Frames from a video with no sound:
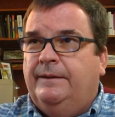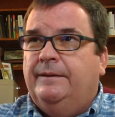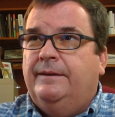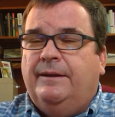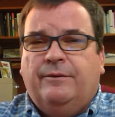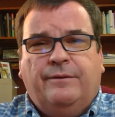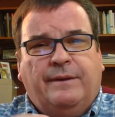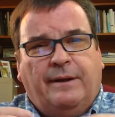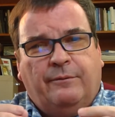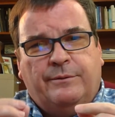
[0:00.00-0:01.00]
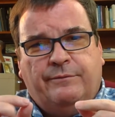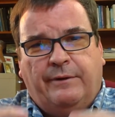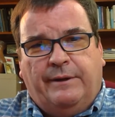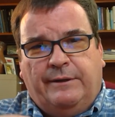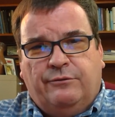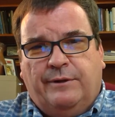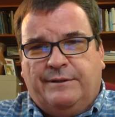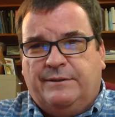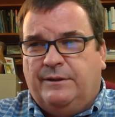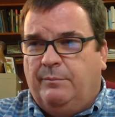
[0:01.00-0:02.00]
The other thing I was very
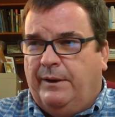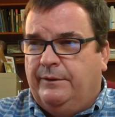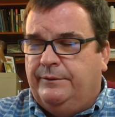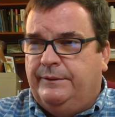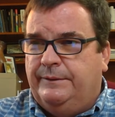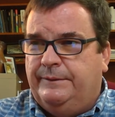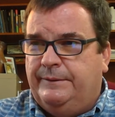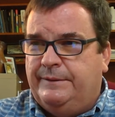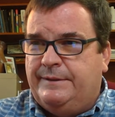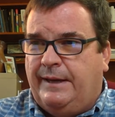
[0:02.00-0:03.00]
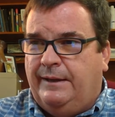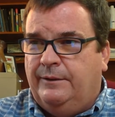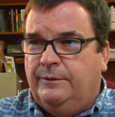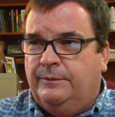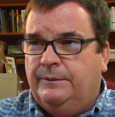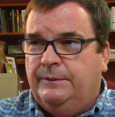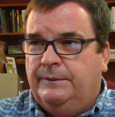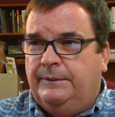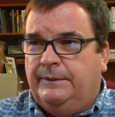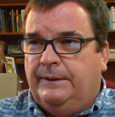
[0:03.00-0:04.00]
interested about is how,
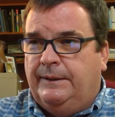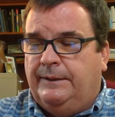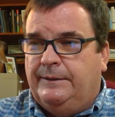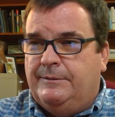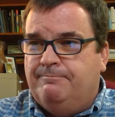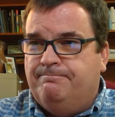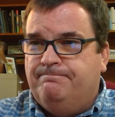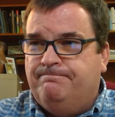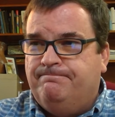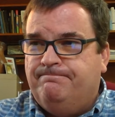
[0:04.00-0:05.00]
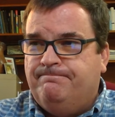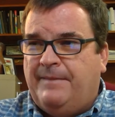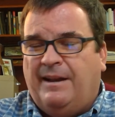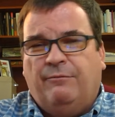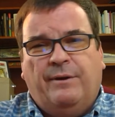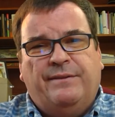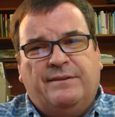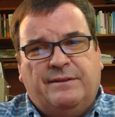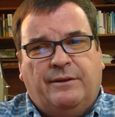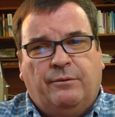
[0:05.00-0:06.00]
and I've read
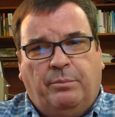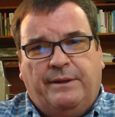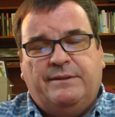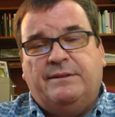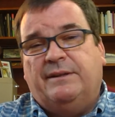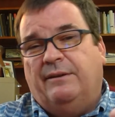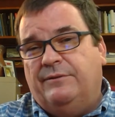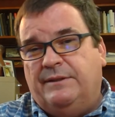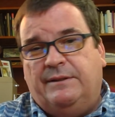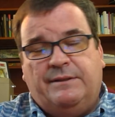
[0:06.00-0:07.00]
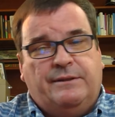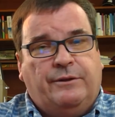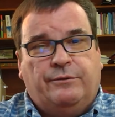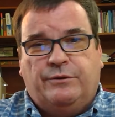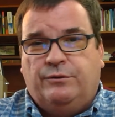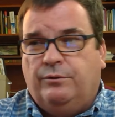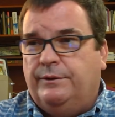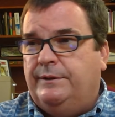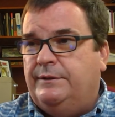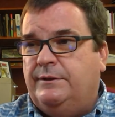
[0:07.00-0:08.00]
this in other places and I've seen this in other
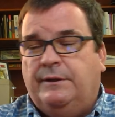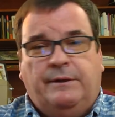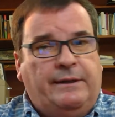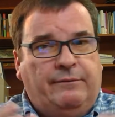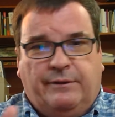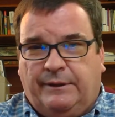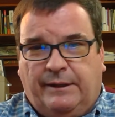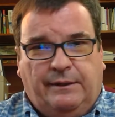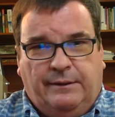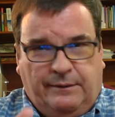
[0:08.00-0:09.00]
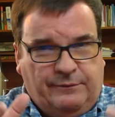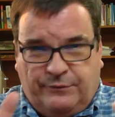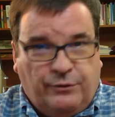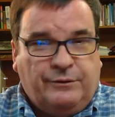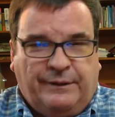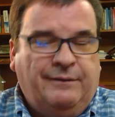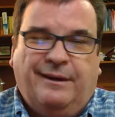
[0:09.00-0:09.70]
stories, certainly